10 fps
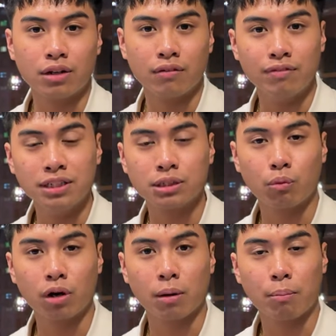your visa
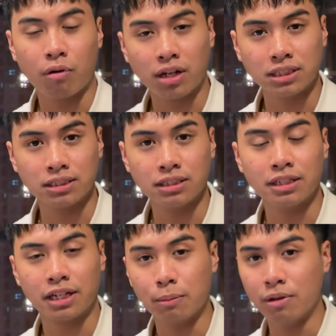work processes,
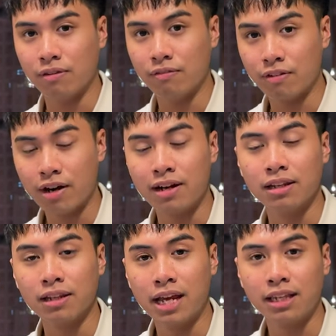it can be very
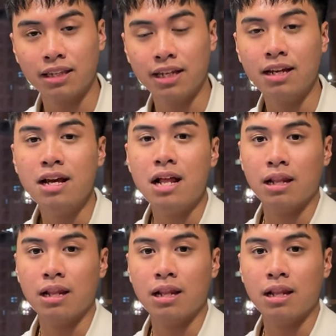lengthy,